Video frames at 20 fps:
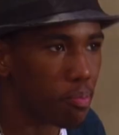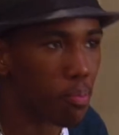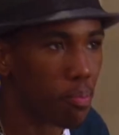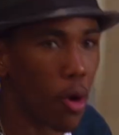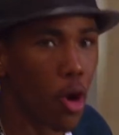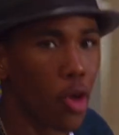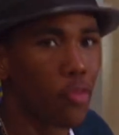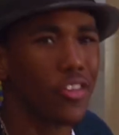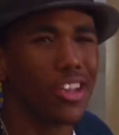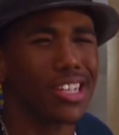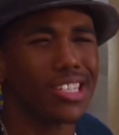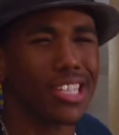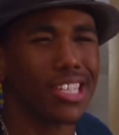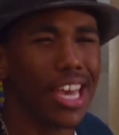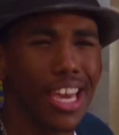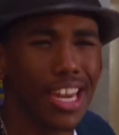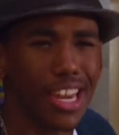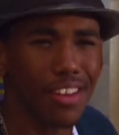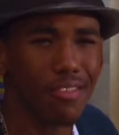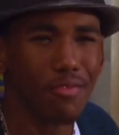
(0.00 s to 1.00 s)
perfect skin
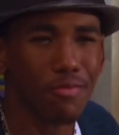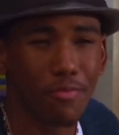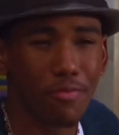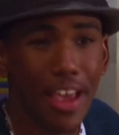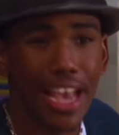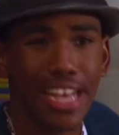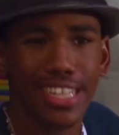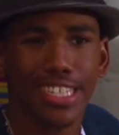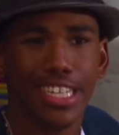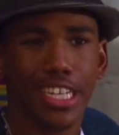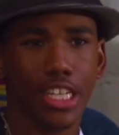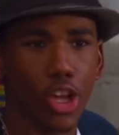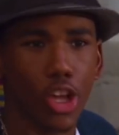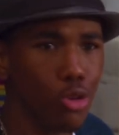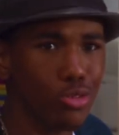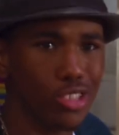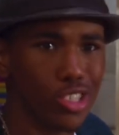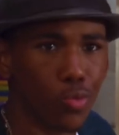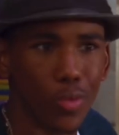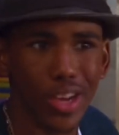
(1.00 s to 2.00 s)
and fancy
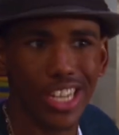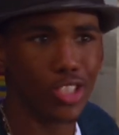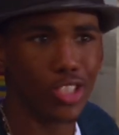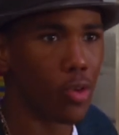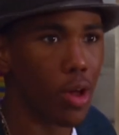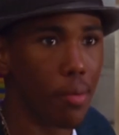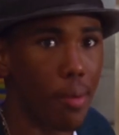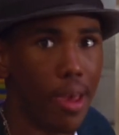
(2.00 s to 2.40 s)
clothes and windswept